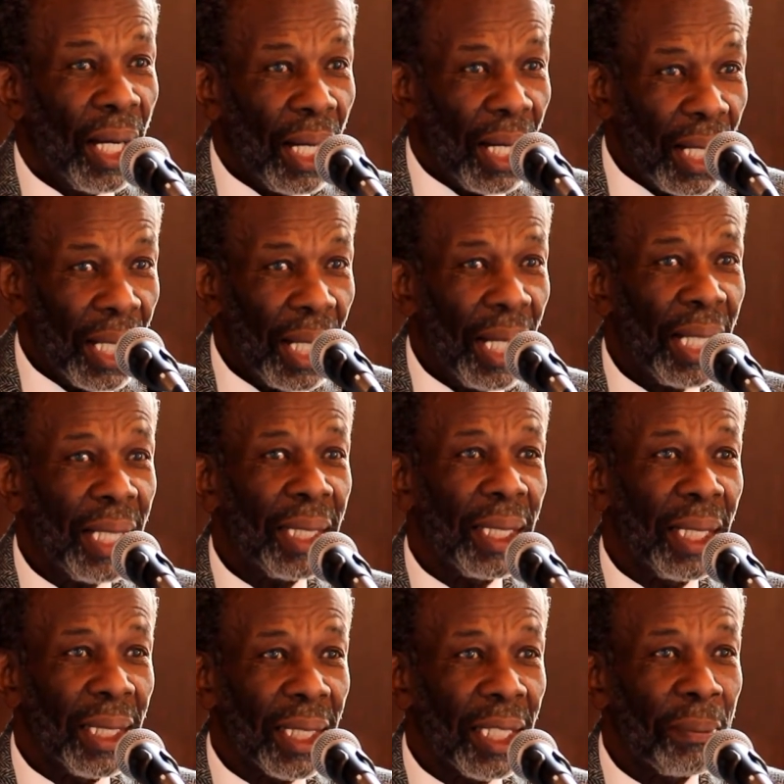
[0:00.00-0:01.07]
I had
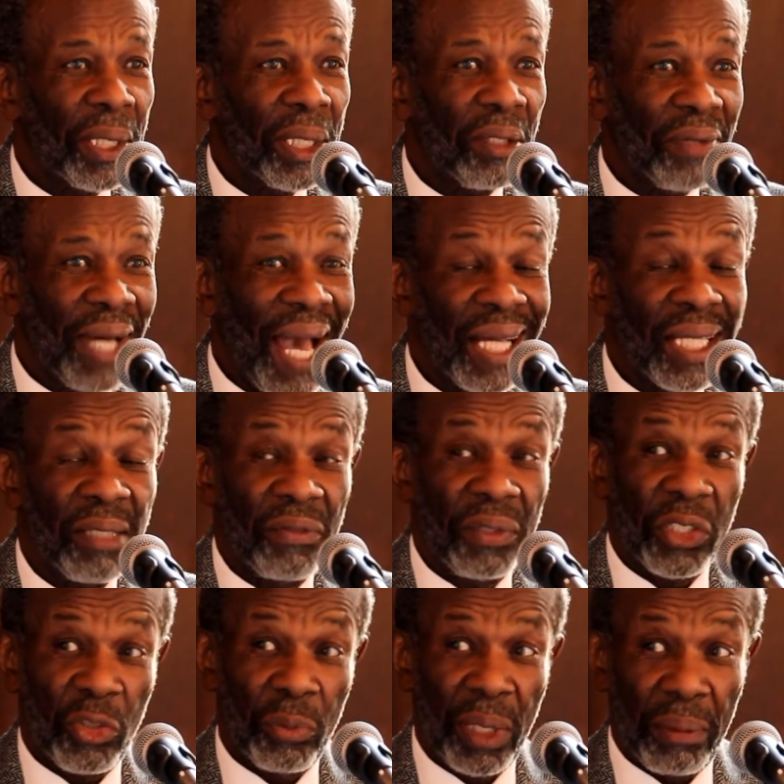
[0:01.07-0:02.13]
a little bit of
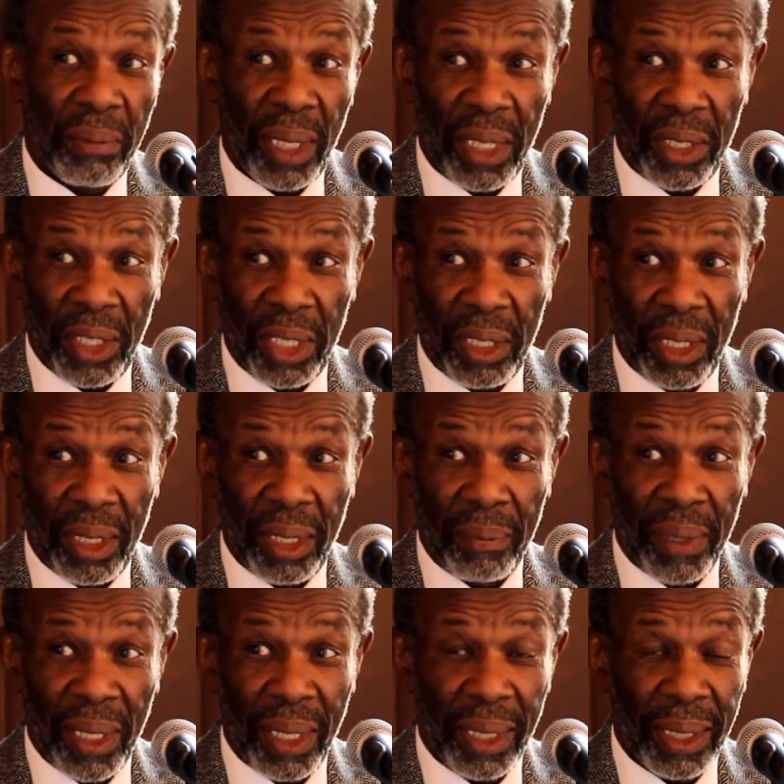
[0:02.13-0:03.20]
activism in
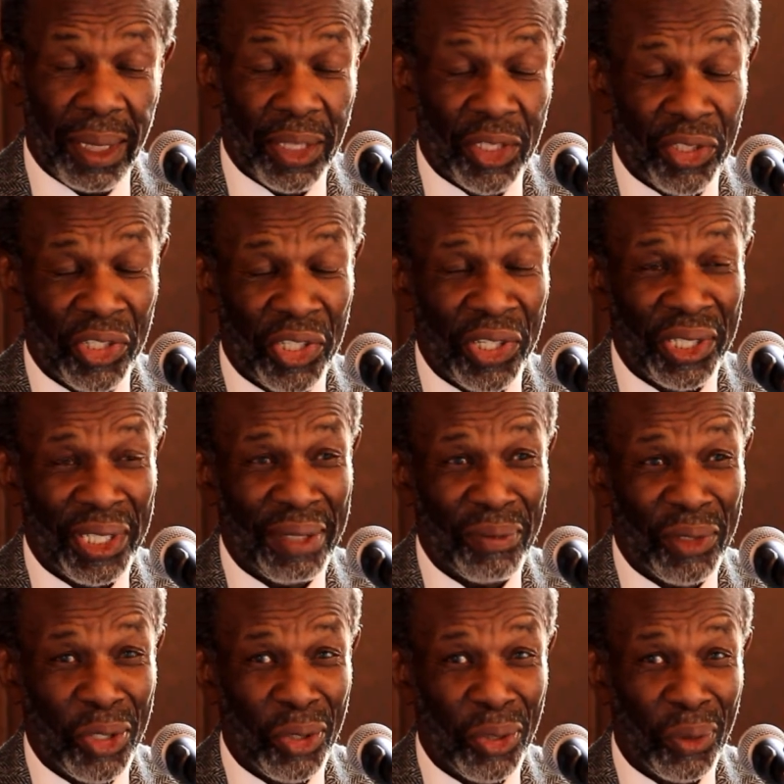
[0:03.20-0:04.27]
my system
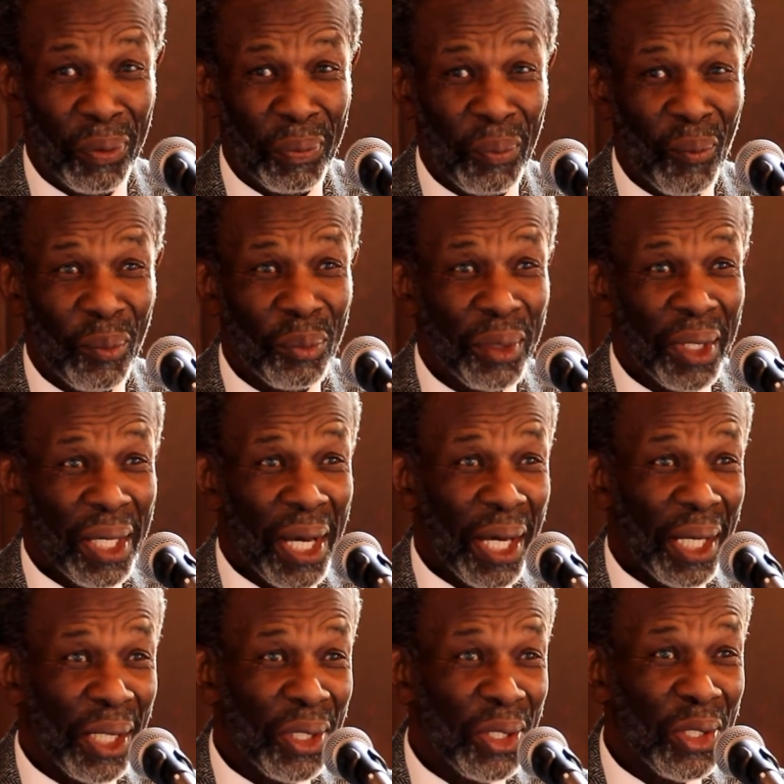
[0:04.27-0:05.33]
too,
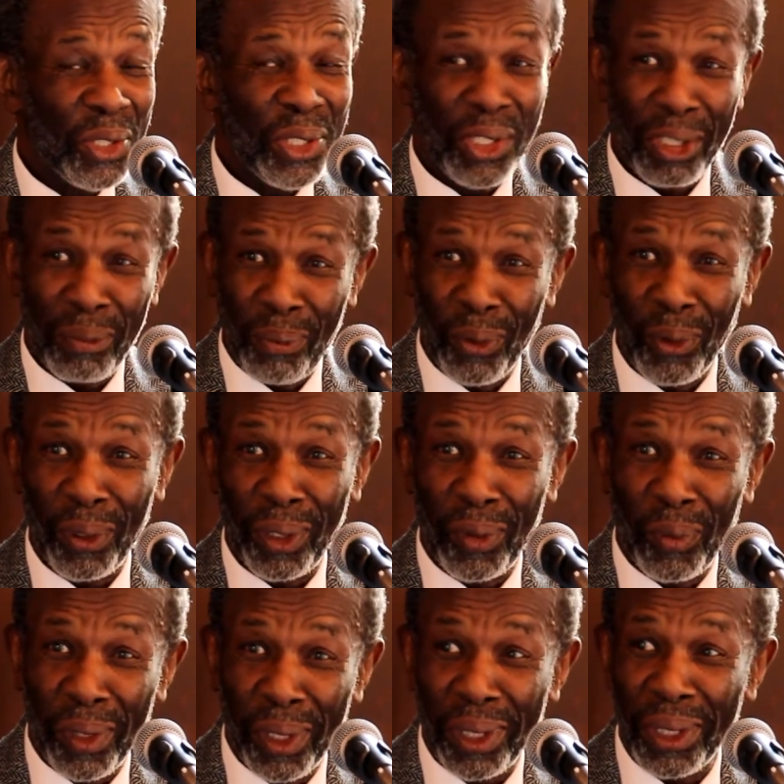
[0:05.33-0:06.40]
and I used to support the
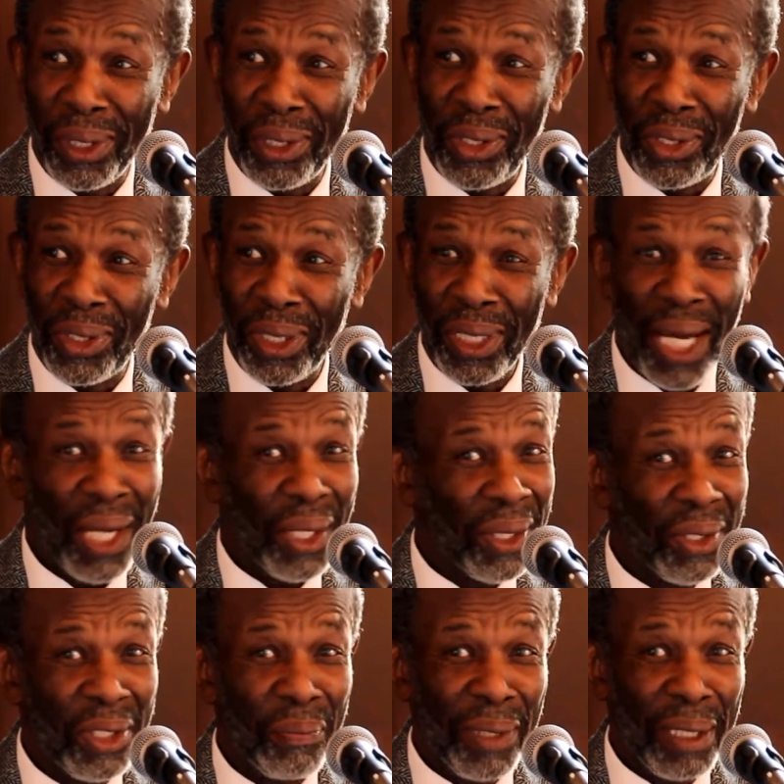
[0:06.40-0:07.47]
workers. I
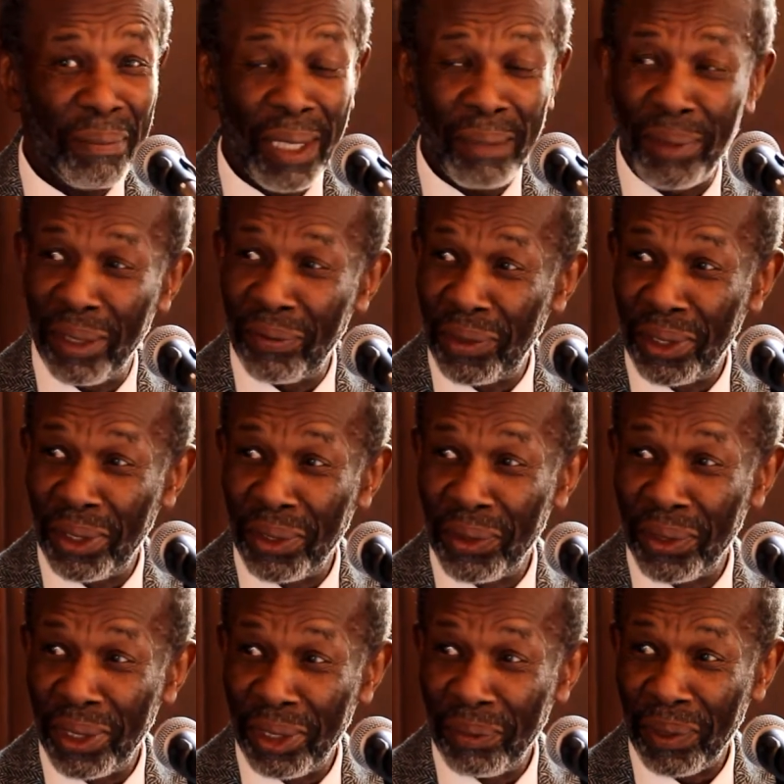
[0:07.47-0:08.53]
couldn't be a member of the
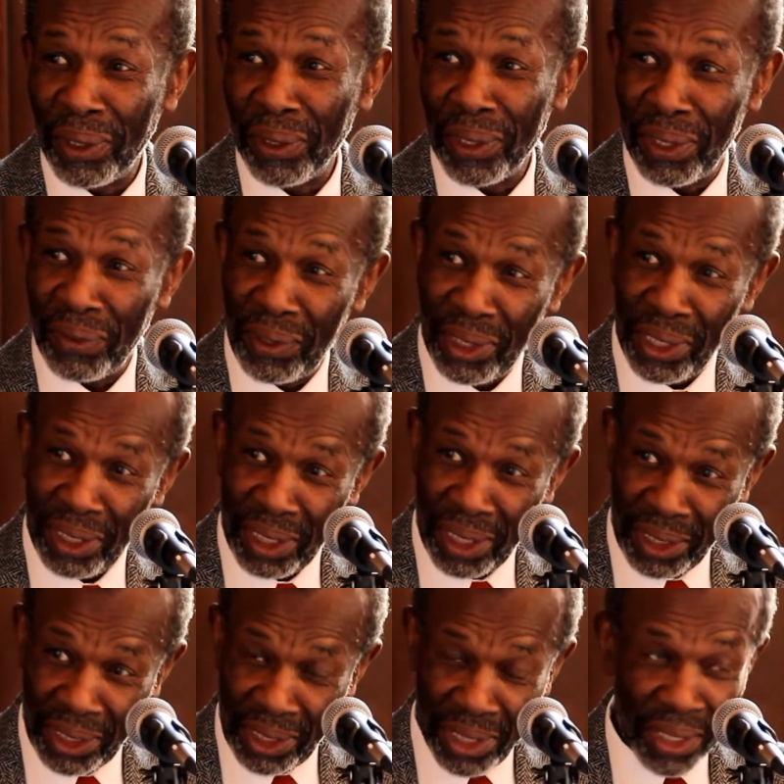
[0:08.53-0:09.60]
union because I was just a
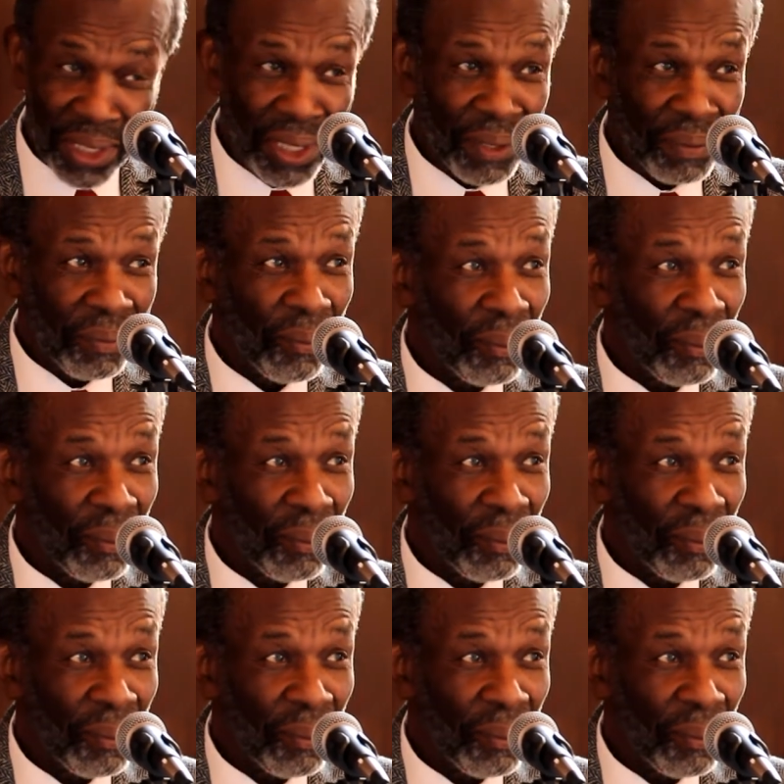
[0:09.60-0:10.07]
student.